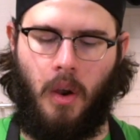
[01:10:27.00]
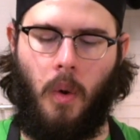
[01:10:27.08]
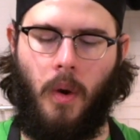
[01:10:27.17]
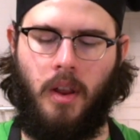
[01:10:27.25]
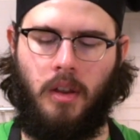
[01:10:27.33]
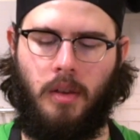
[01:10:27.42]

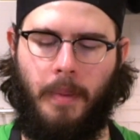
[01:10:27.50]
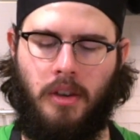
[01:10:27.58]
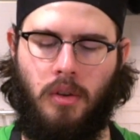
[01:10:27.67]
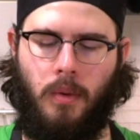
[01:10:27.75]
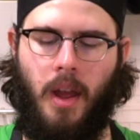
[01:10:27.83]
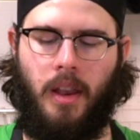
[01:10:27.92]
According to my
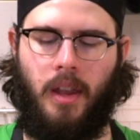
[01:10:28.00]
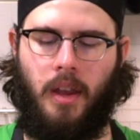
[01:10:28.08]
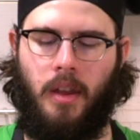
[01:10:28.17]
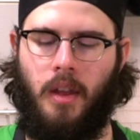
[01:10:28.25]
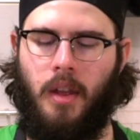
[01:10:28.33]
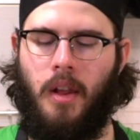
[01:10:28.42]
Turaga,
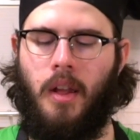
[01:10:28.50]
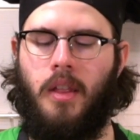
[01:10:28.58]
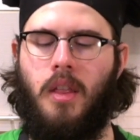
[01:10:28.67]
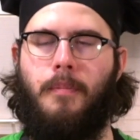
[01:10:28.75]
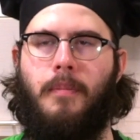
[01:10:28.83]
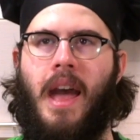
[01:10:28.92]

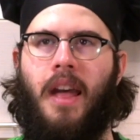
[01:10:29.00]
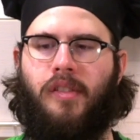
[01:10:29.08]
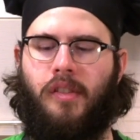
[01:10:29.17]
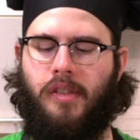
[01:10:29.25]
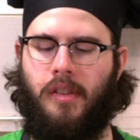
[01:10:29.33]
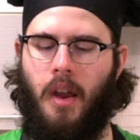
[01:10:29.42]
the
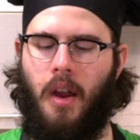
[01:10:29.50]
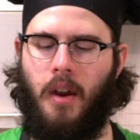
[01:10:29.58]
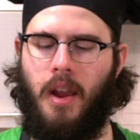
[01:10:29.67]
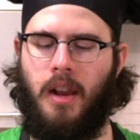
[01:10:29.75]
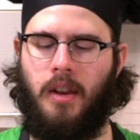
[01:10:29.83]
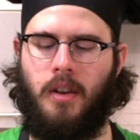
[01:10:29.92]
masks are
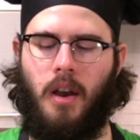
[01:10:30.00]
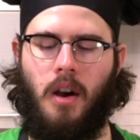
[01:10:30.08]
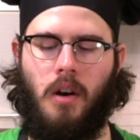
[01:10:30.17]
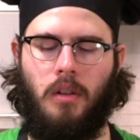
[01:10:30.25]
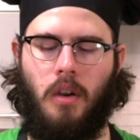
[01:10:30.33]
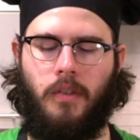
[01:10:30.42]
hidden
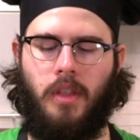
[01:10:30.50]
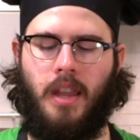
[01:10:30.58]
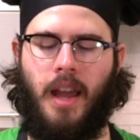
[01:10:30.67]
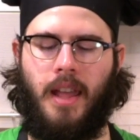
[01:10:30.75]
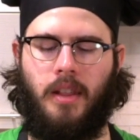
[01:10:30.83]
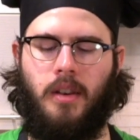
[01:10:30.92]
all over the
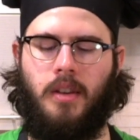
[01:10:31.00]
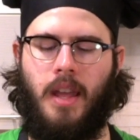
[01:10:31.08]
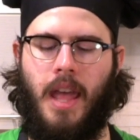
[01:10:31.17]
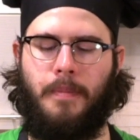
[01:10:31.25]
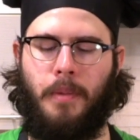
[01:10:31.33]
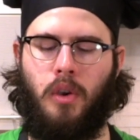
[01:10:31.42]
island,
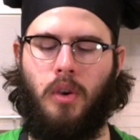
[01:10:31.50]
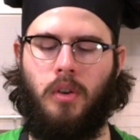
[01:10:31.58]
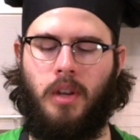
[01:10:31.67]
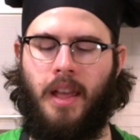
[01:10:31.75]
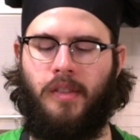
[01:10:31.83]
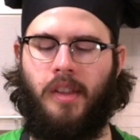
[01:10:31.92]
and
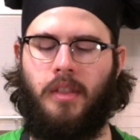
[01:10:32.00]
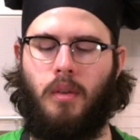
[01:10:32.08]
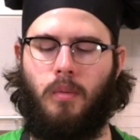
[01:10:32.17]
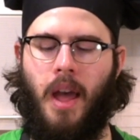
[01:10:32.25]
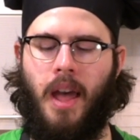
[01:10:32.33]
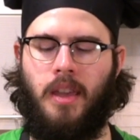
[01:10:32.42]
Makuta has set the
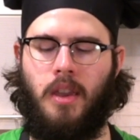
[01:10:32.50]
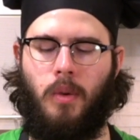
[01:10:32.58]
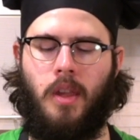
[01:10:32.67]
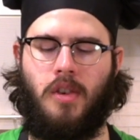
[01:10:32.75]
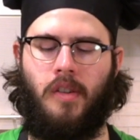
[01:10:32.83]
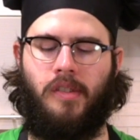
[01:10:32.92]
Rahi
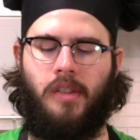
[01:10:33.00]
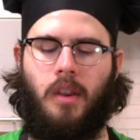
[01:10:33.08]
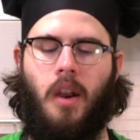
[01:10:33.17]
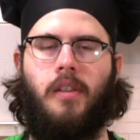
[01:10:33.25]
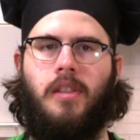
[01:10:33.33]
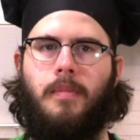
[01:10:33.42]
creatures to
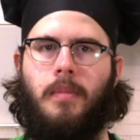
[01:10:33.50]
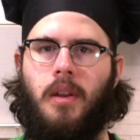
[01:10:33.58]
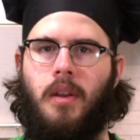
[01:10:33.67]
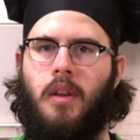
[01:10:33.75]
guard them.